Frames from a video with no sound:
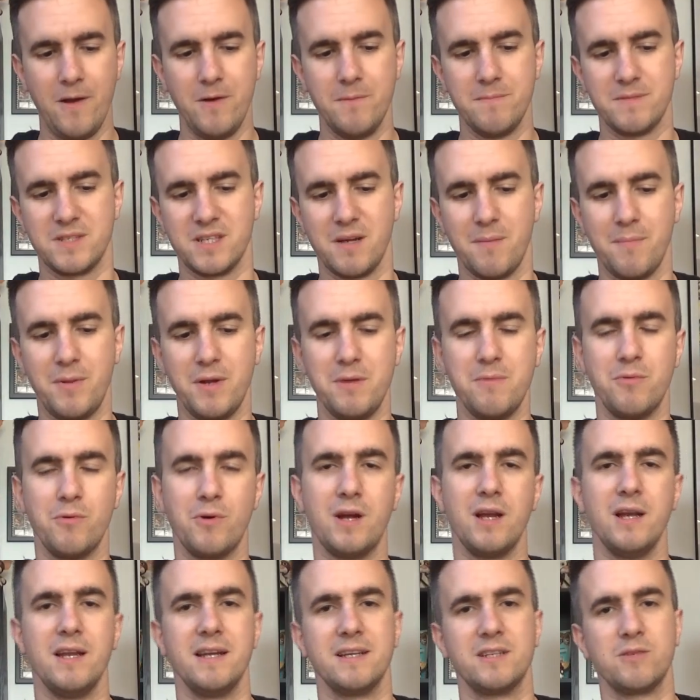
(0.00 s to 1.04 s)
Some people
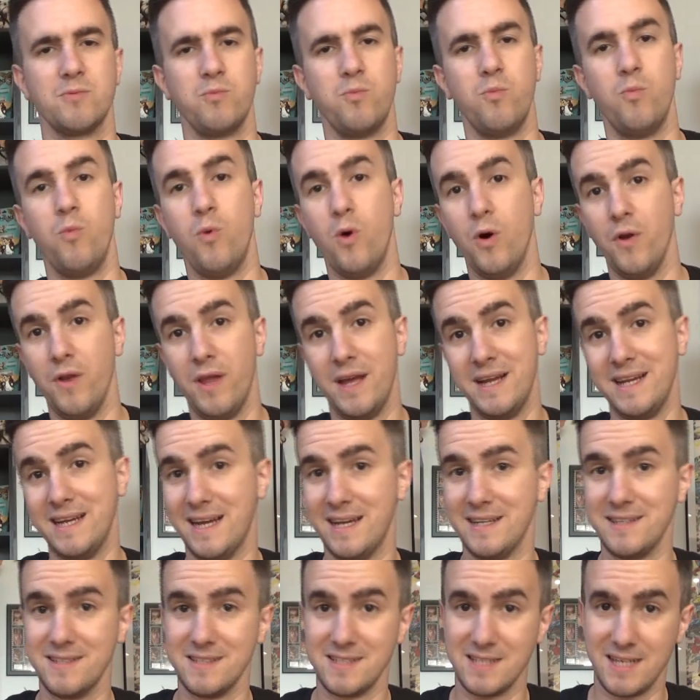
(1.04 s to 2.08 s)
collect what they
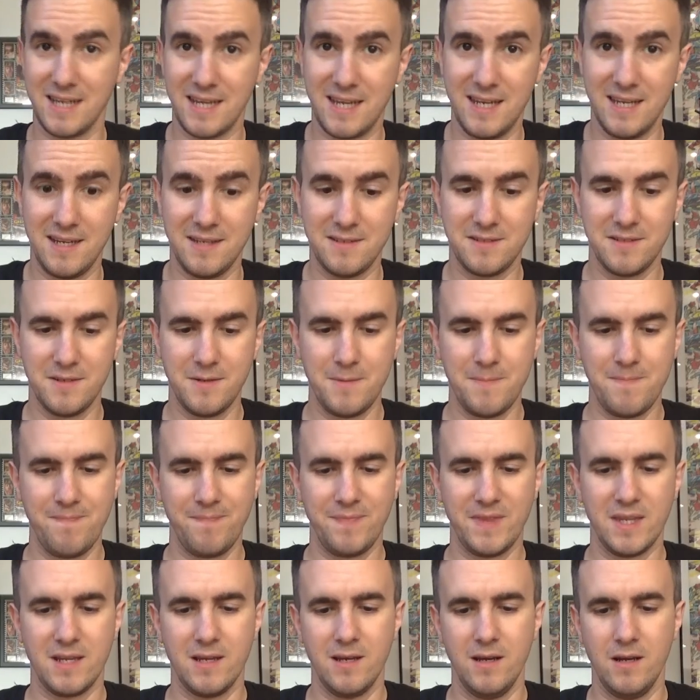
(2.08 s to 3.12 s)
had as a kid.
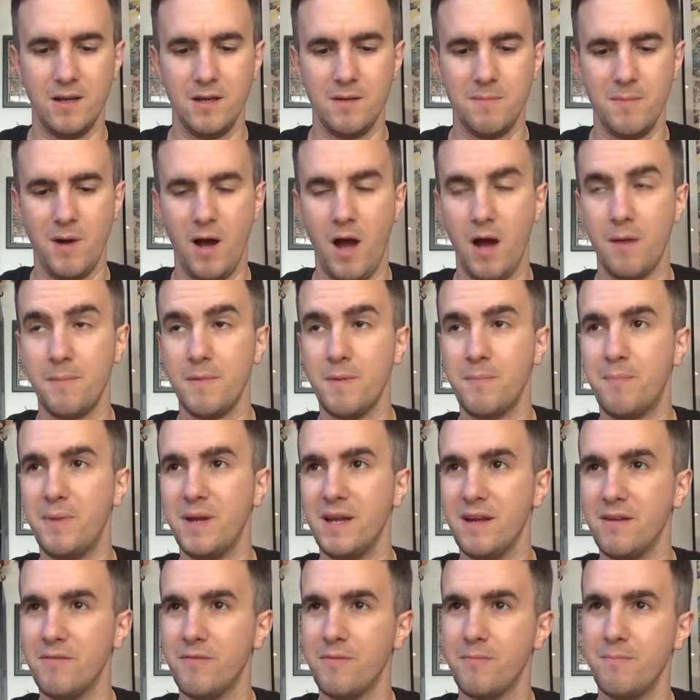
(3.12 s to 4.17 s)
I'm a
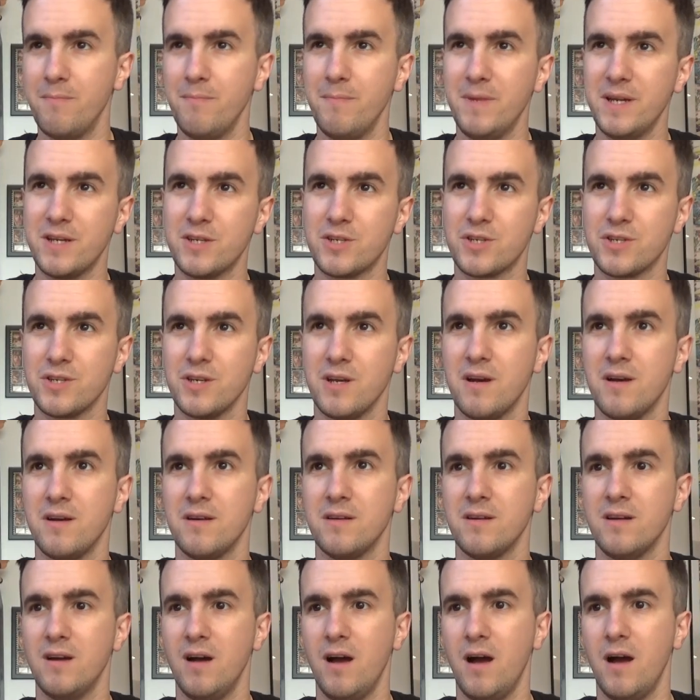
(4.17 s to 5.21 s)
bit of a mixture.
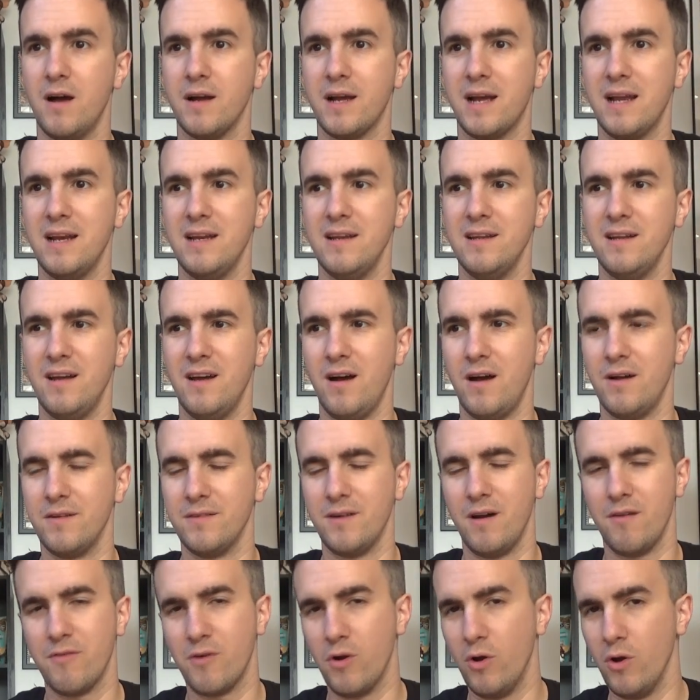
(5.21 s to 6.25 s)
I've
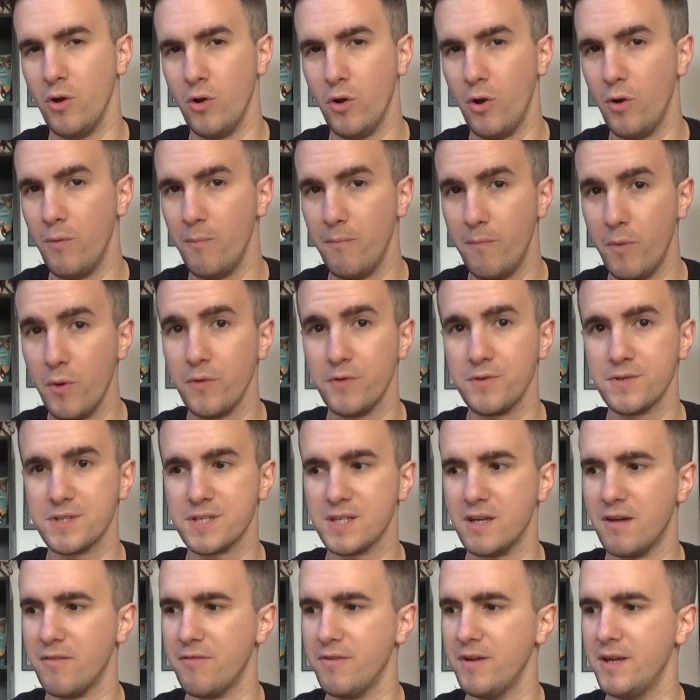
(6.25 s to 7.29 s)
got a lot of modern
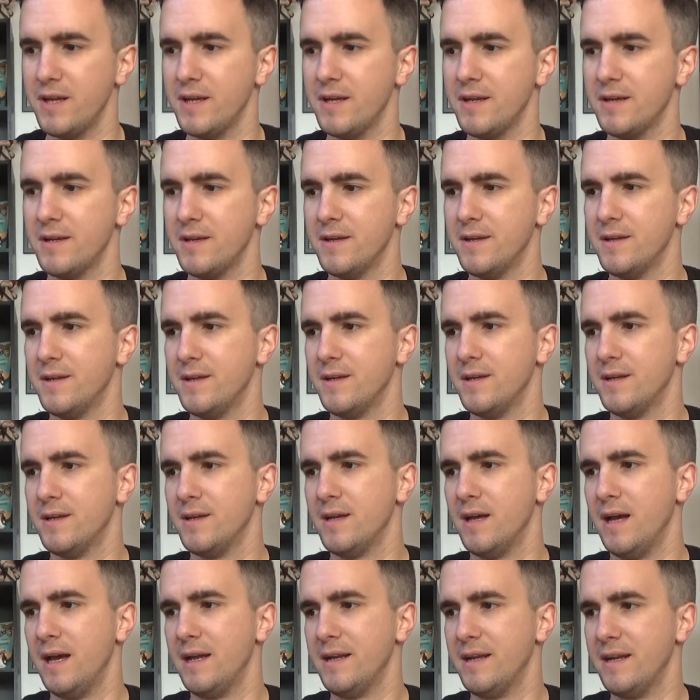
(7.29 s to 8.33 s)
stuff here,
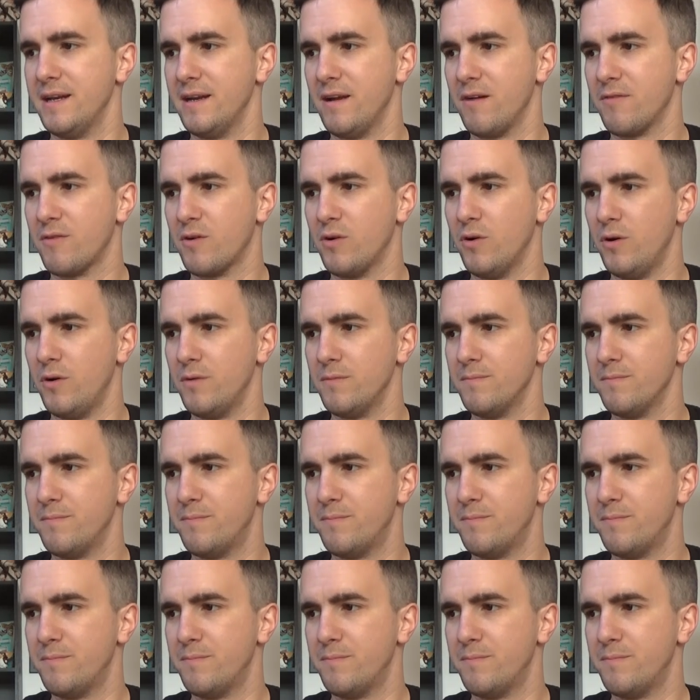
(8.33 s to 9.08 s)
and then I've got